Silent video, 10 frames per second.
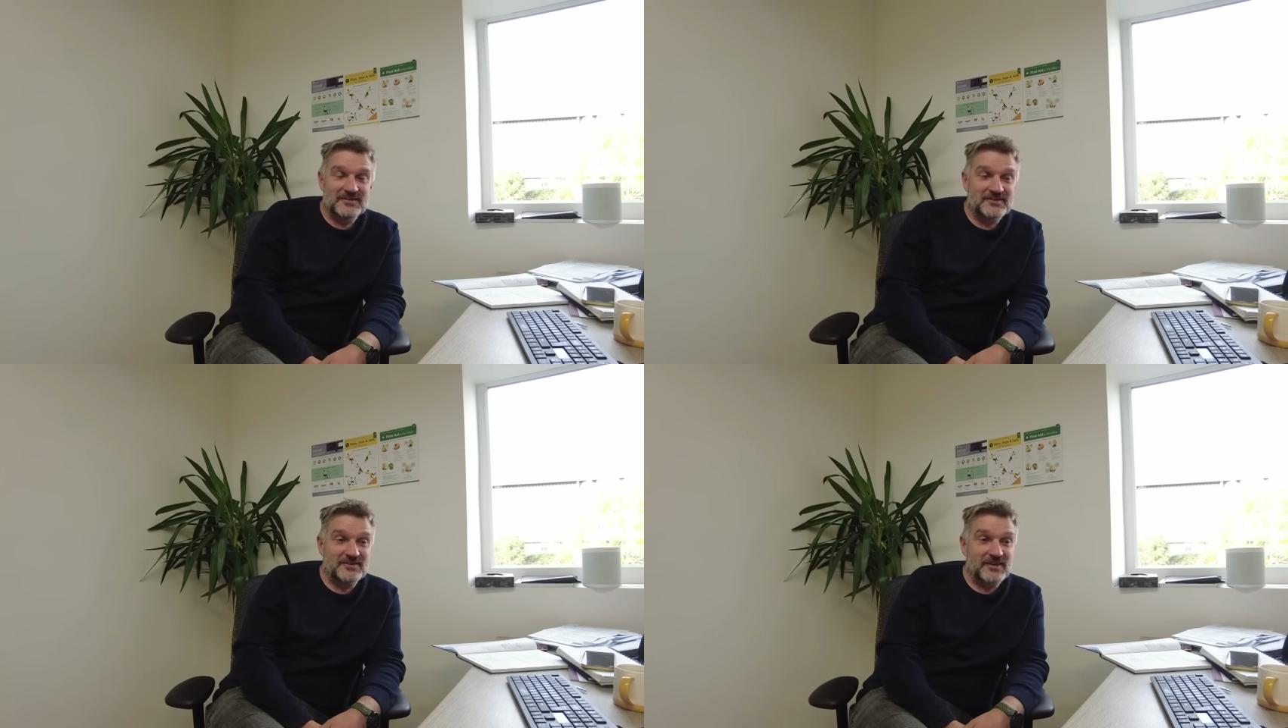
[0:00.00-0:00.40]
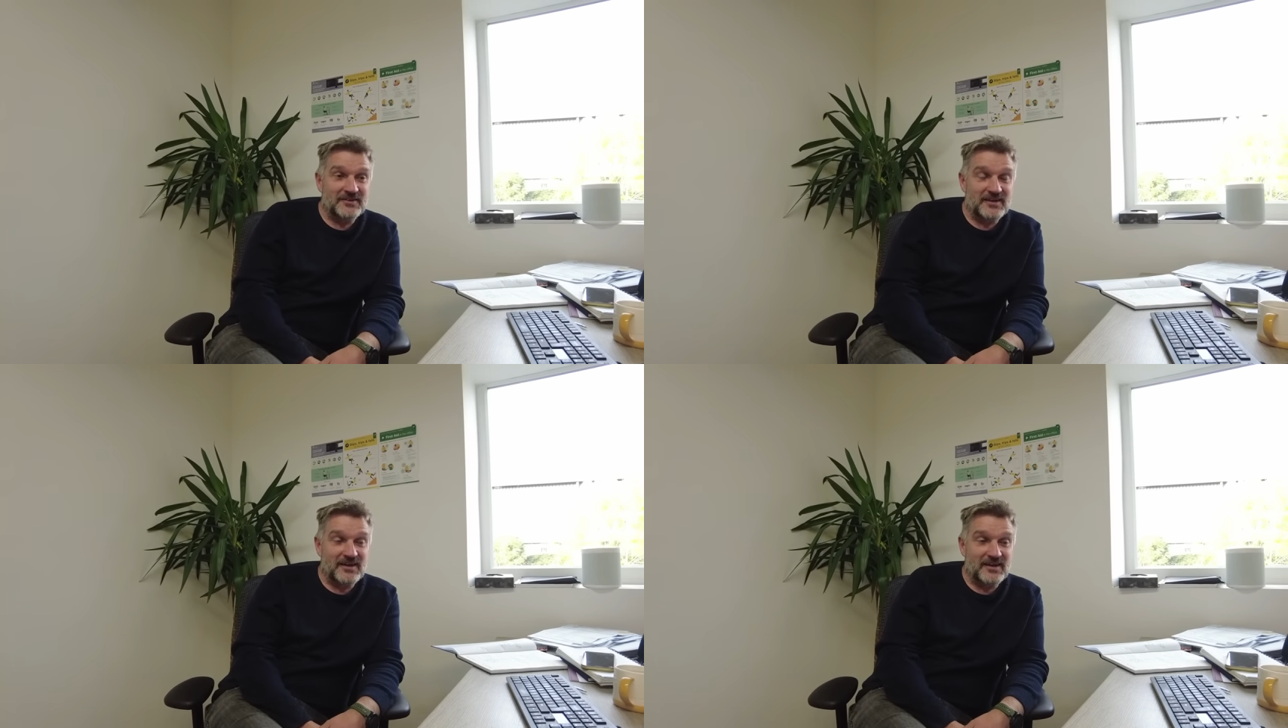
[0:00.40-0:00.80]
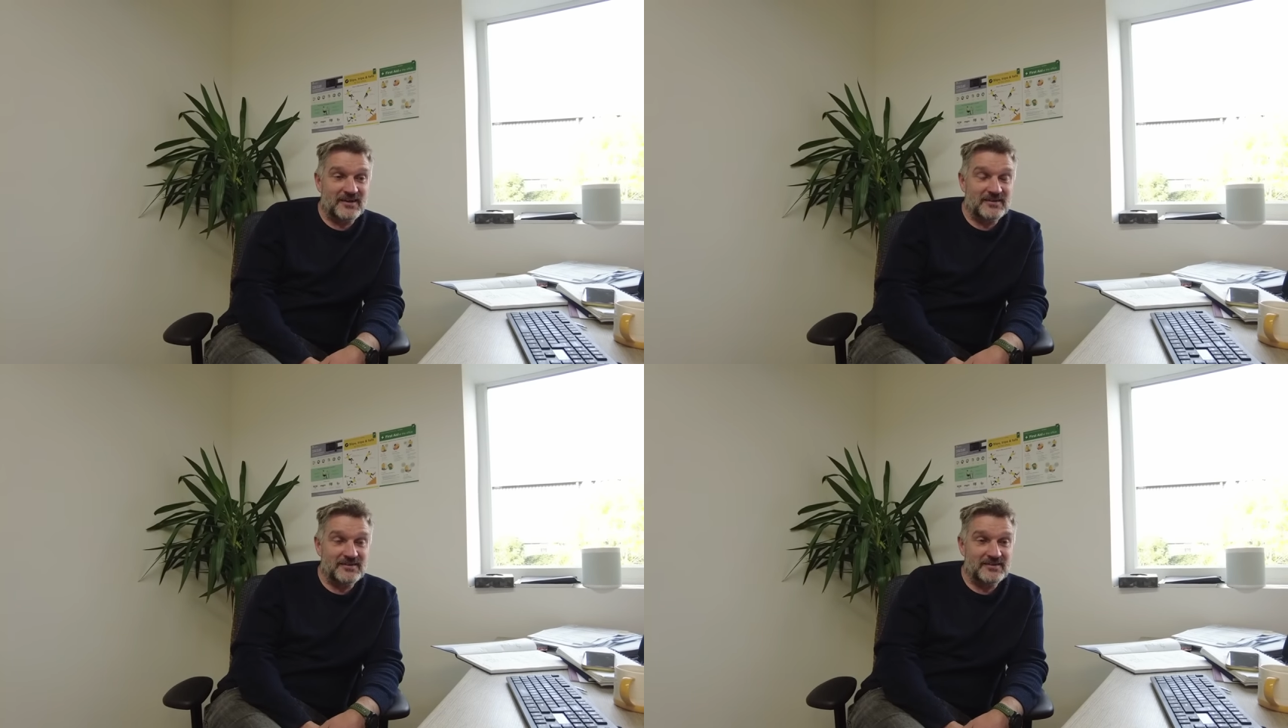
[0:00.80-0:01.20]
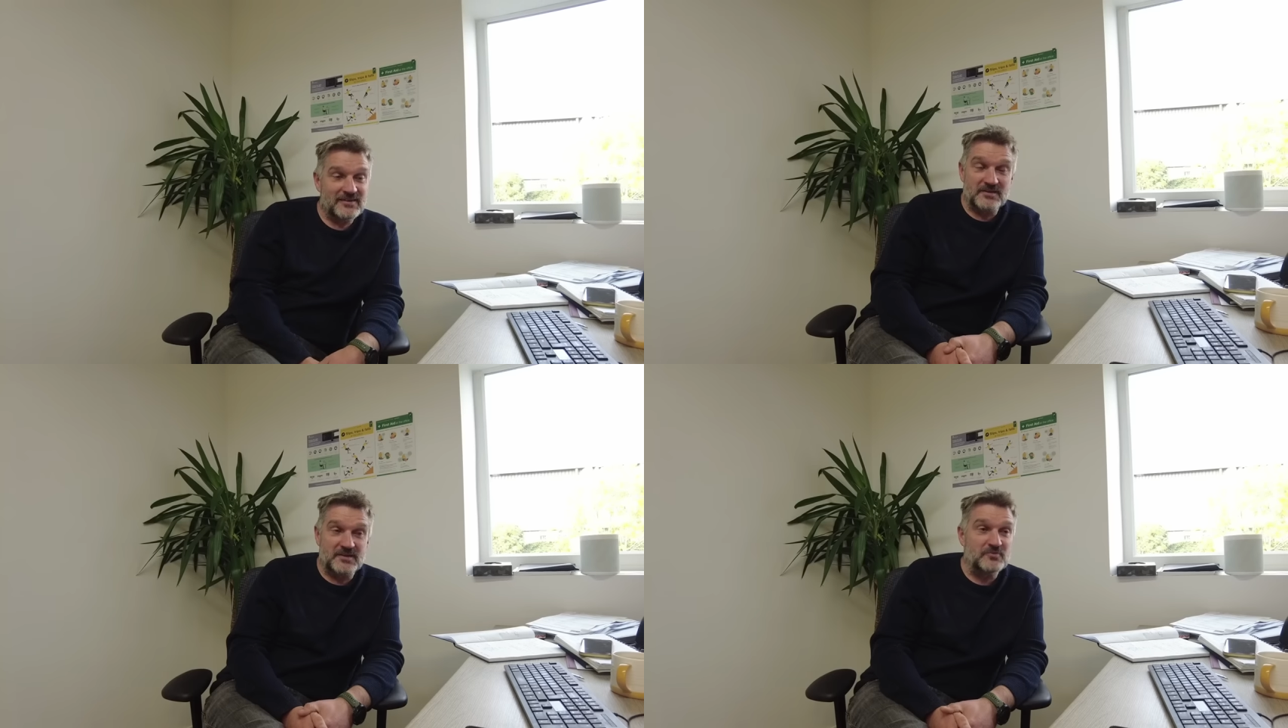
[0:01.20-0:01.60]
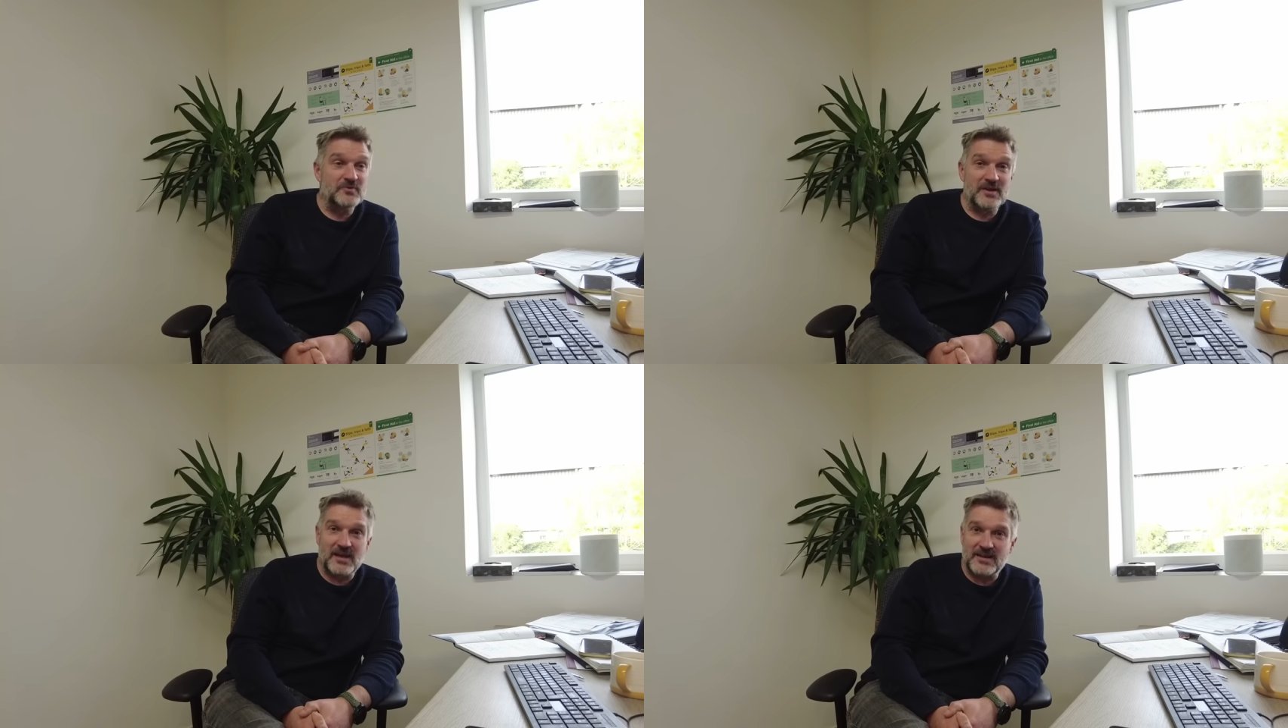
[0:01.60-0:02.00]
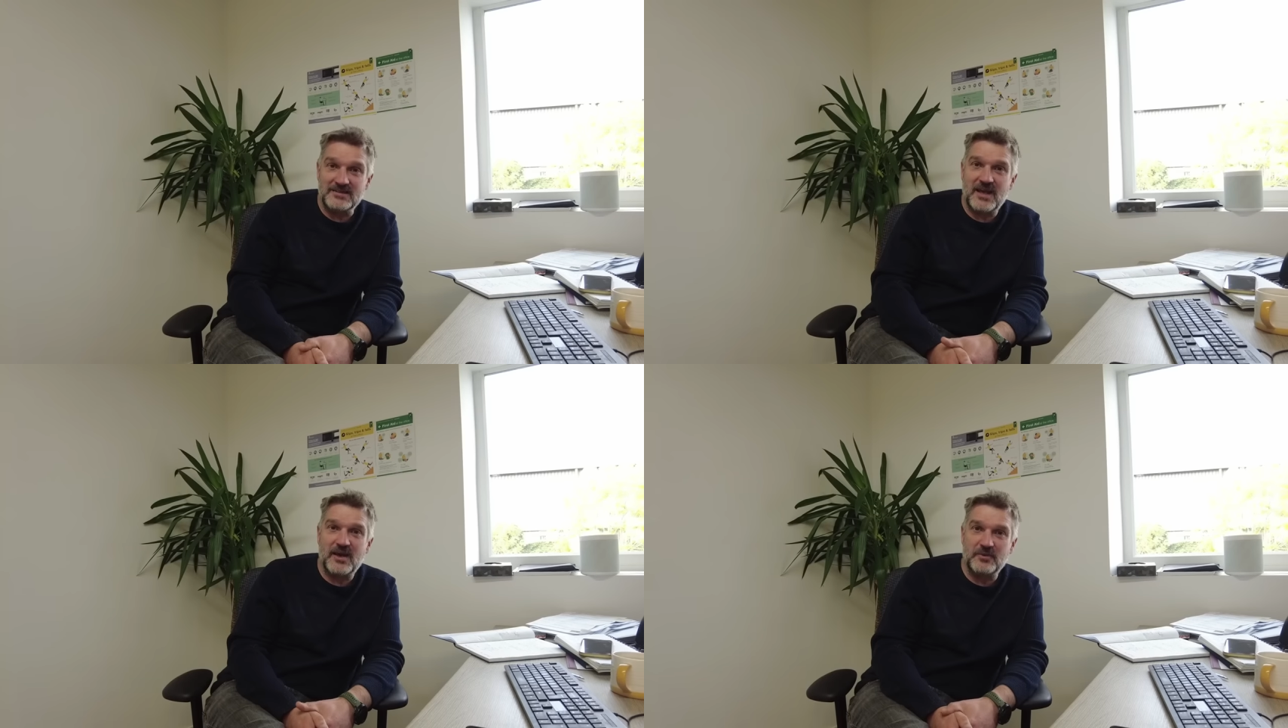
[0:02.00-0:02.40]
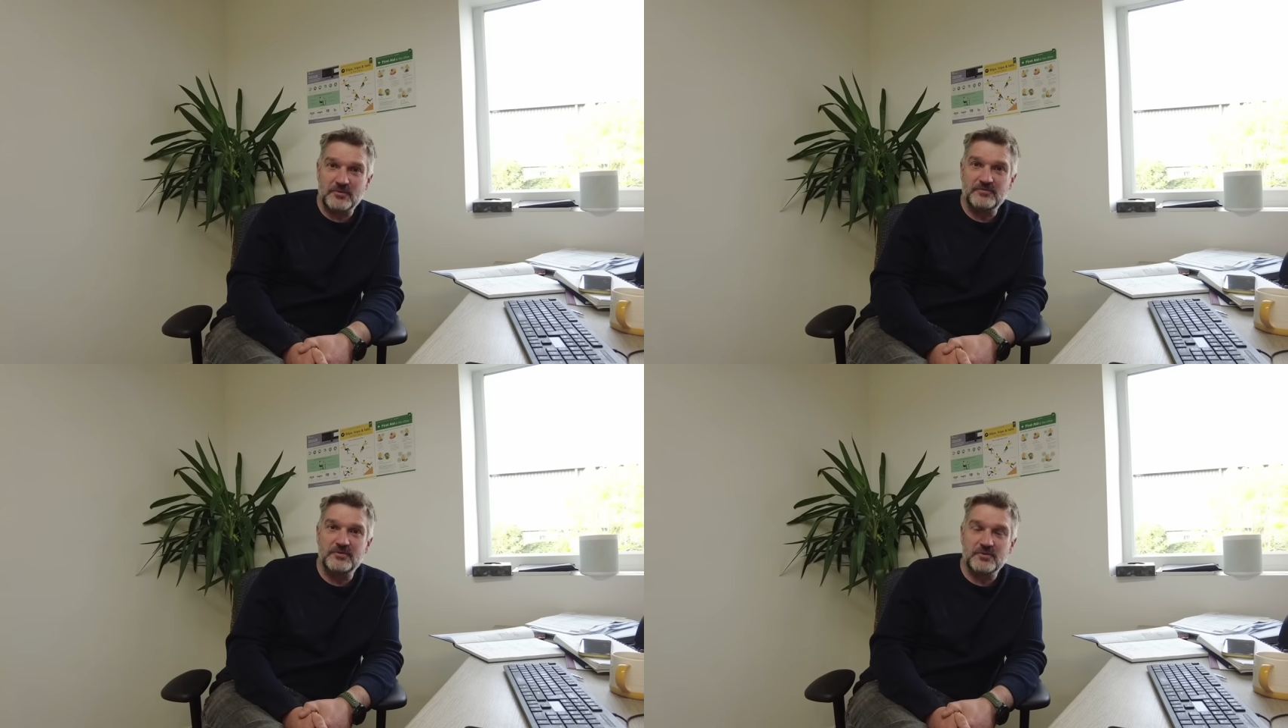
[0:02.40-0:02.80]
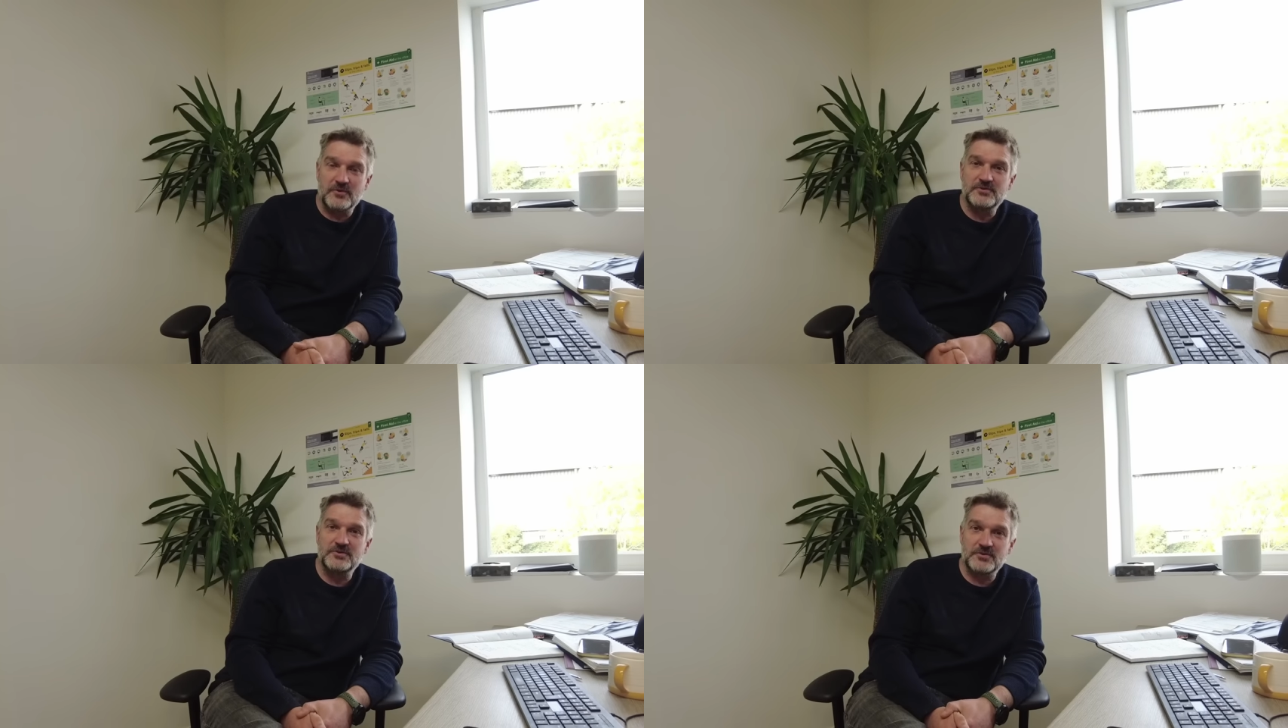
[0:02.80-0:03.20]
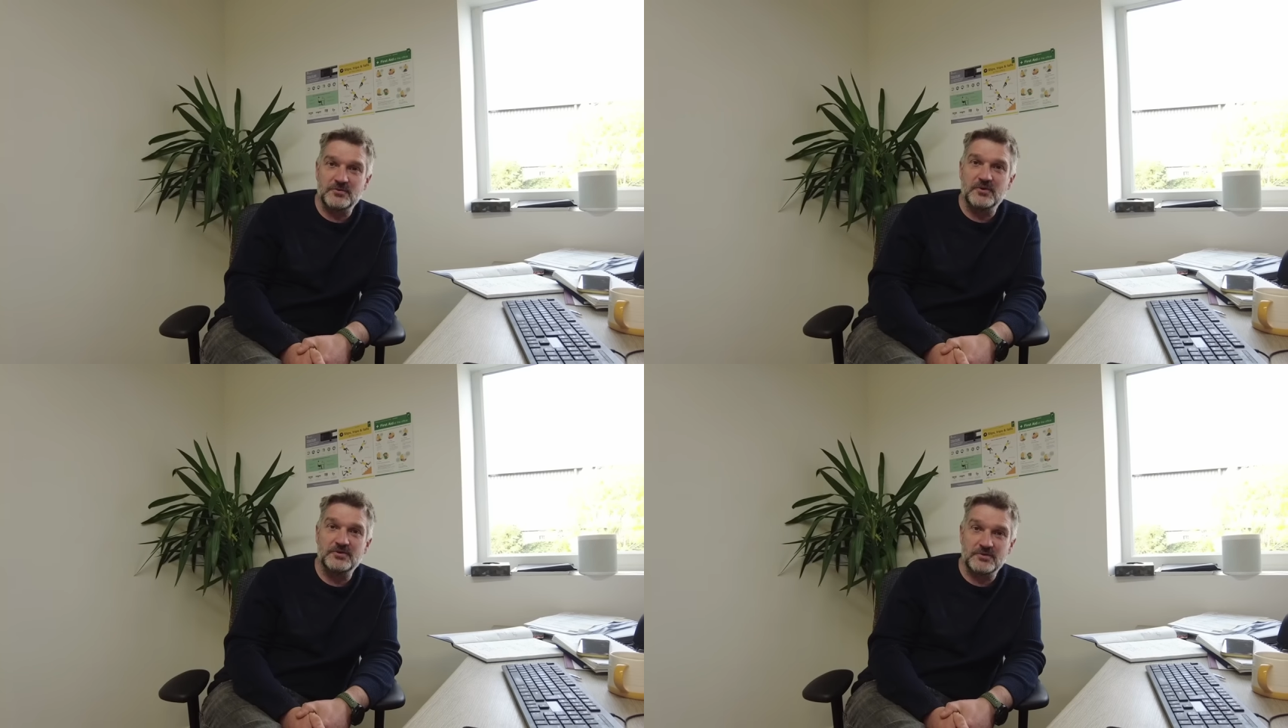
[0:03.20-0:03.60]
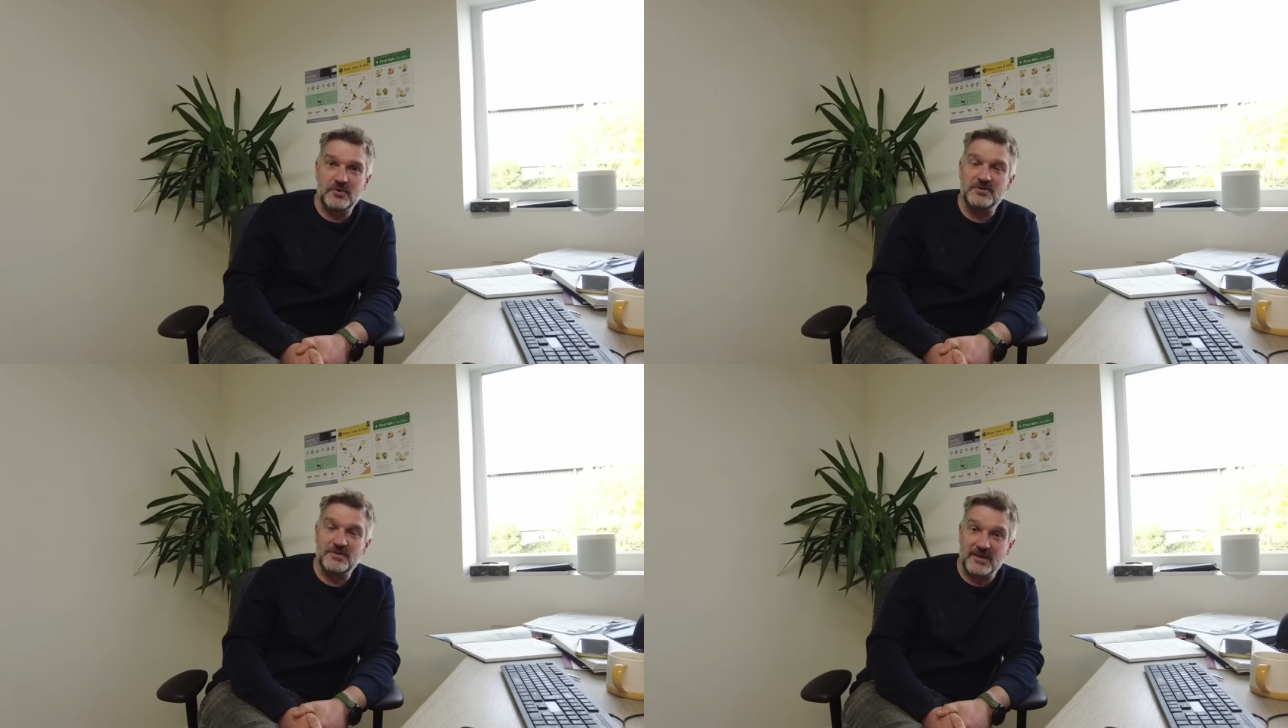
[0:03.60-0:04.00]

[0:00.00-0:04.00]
Got out of the car, didn't realise how ferocious the water was,